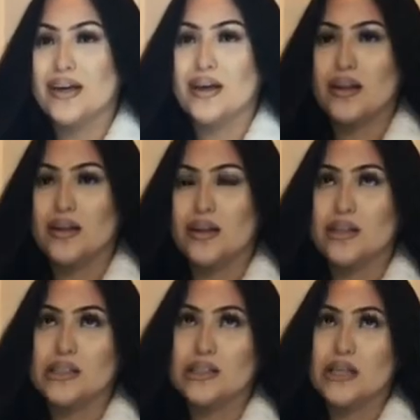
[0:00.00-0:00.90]
And then this
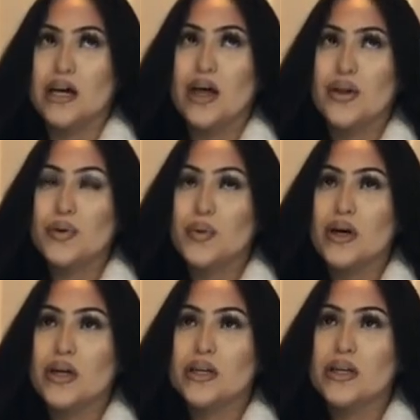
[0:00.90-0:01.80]
is the other
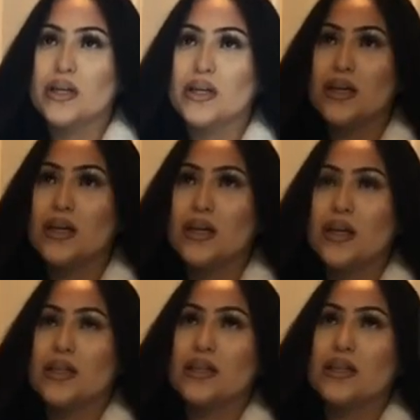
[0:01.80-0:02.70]
one. And
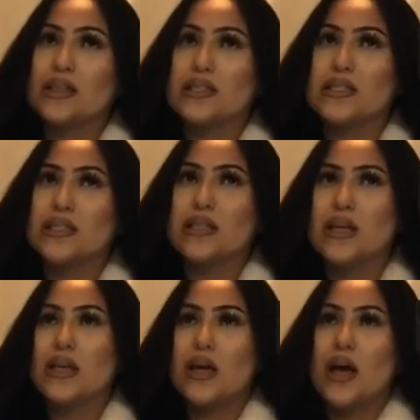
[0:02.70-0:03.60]
then this is
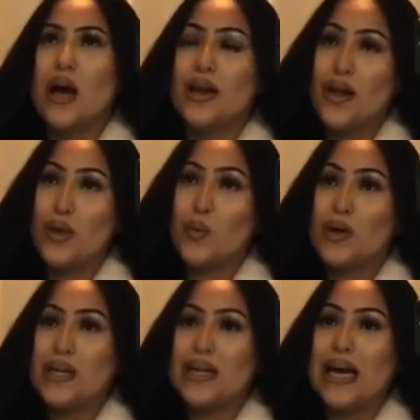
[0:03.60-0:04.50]
another one.
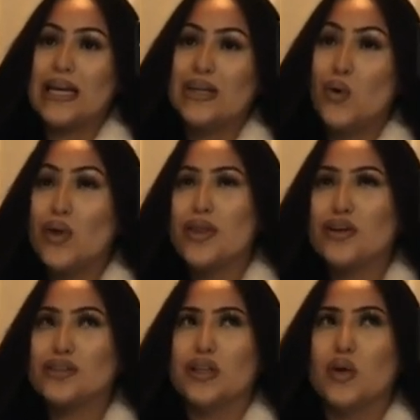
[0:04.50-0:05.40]
And I know that there's
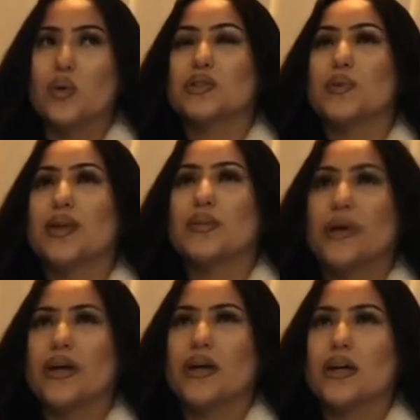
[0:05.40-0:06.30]
a lowest one right
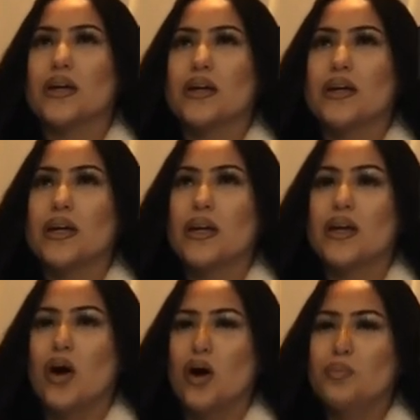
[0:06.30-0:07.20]
here.
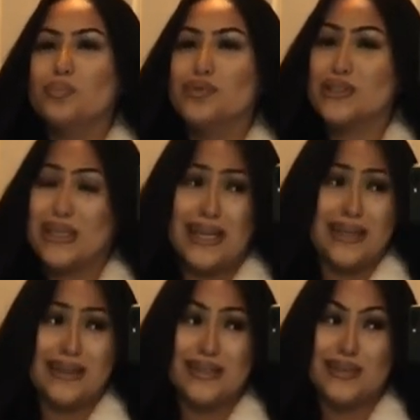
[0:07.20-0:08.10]
Oh, just kidding.
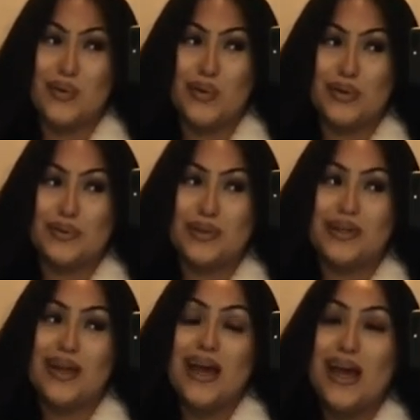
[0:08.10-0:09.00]
That's the lowest one.
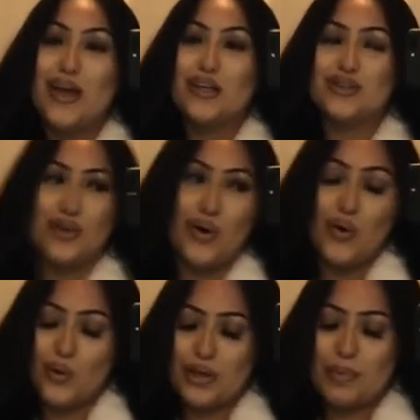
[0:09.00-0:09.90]
So
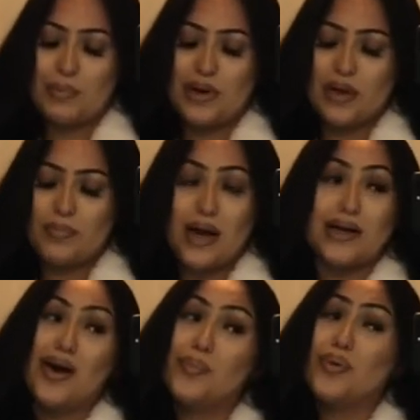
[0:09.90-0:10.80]
let me bring it back
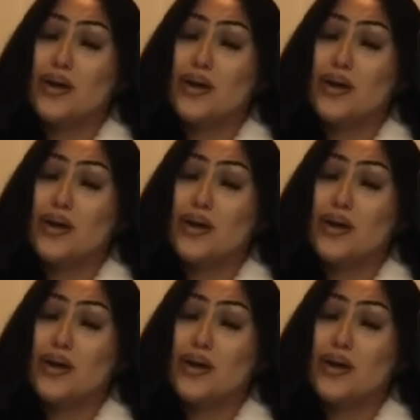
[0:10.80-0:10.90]
up.